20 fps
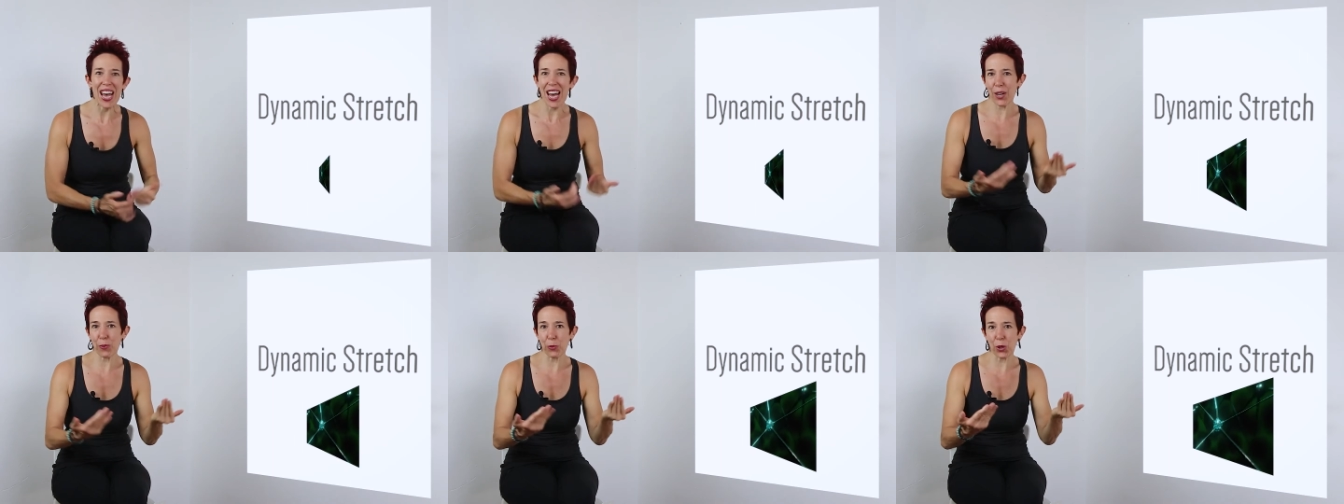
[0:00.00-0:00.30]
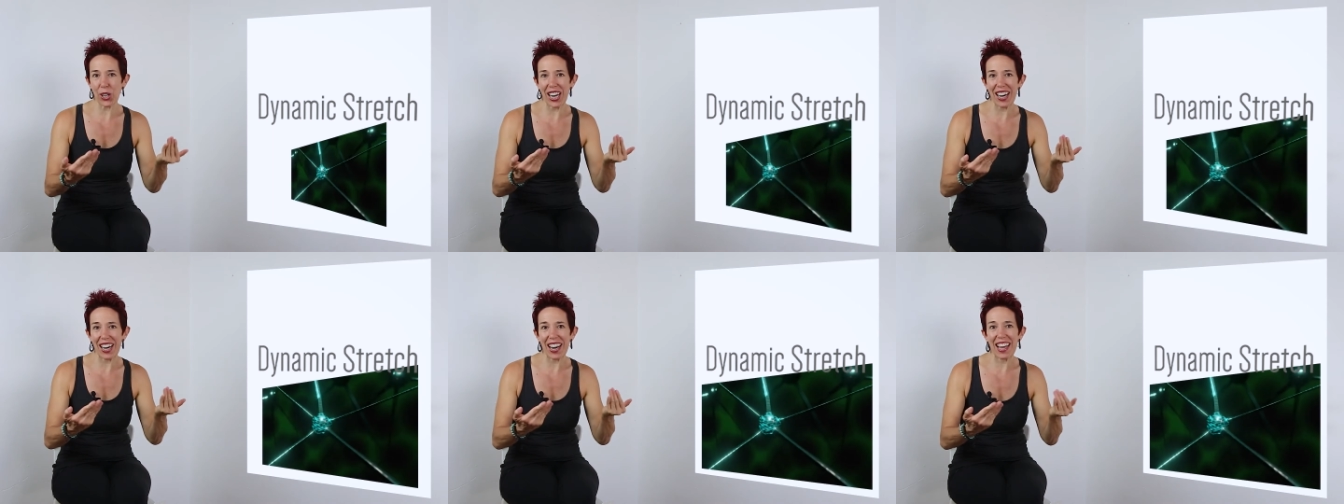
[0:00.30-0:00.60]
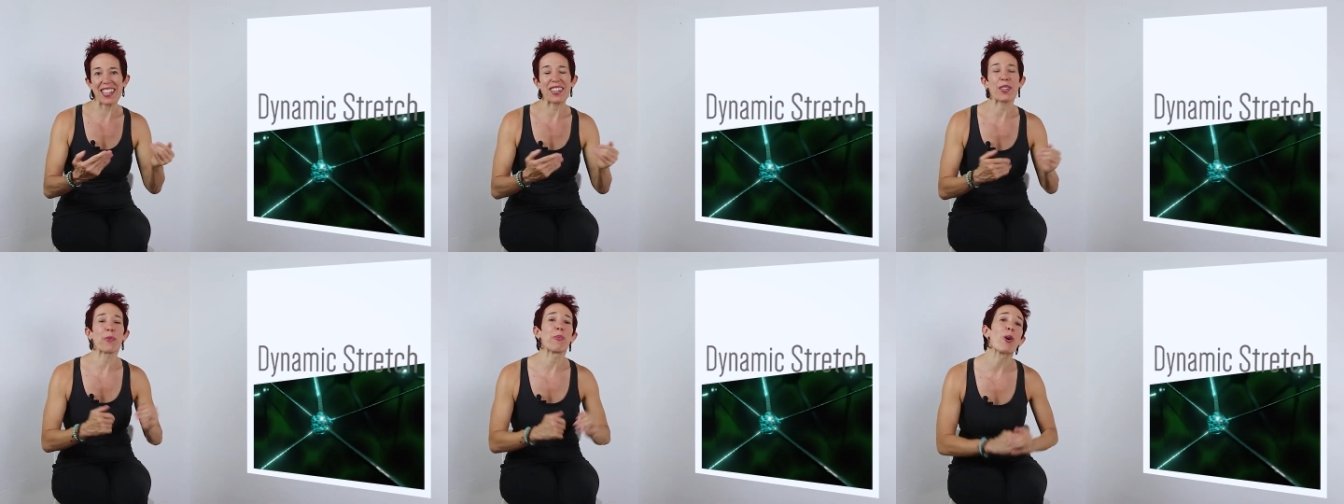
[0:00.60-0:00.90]
And what I
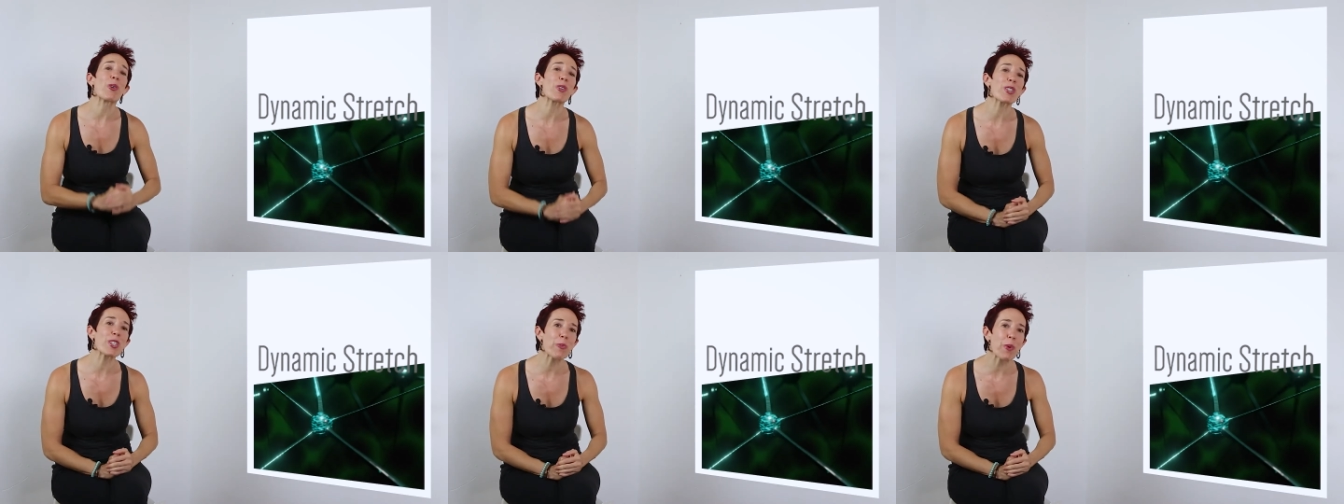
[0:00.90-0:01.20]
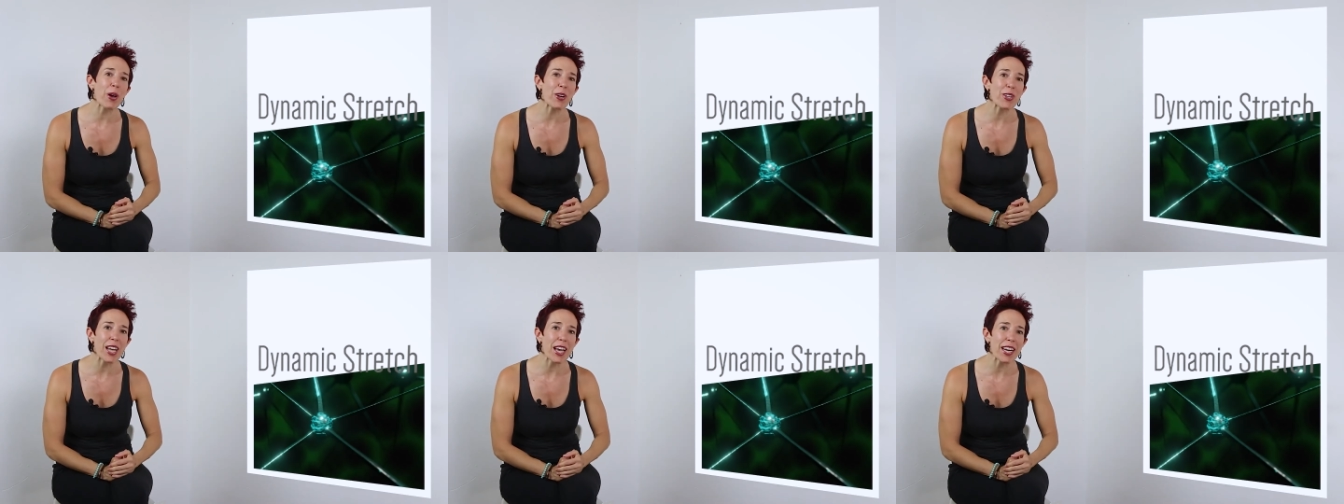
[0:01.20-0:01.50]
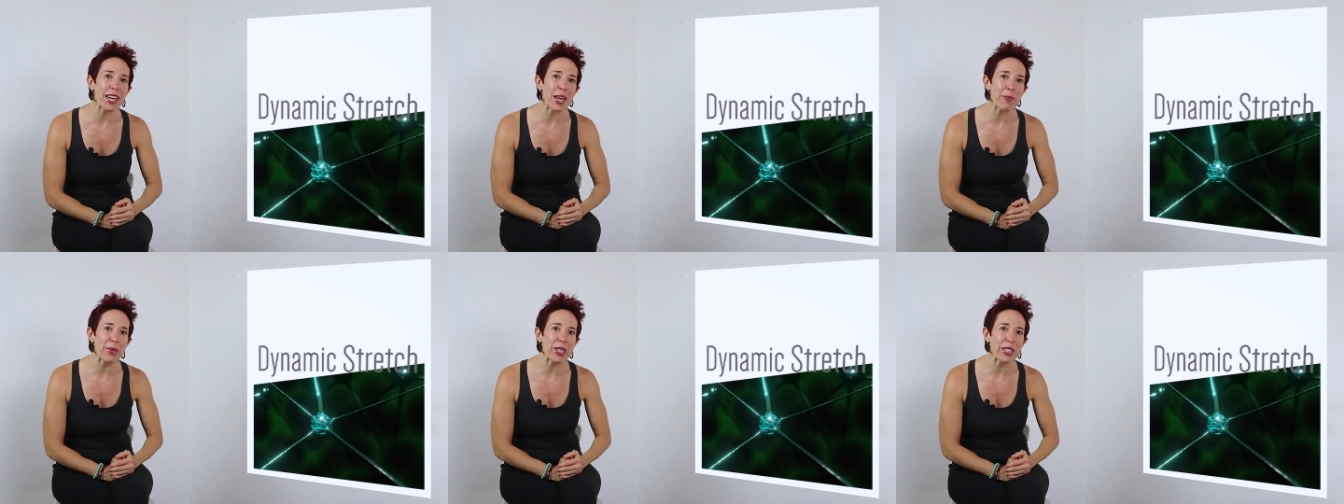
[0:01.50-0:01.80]
like the most about
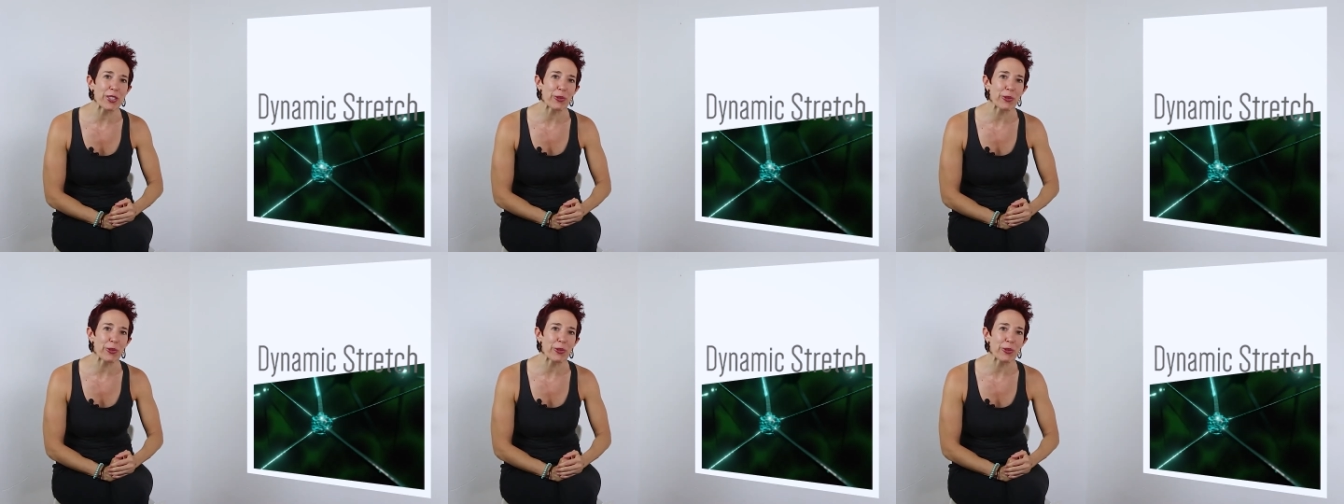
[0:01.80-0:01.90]
dynamic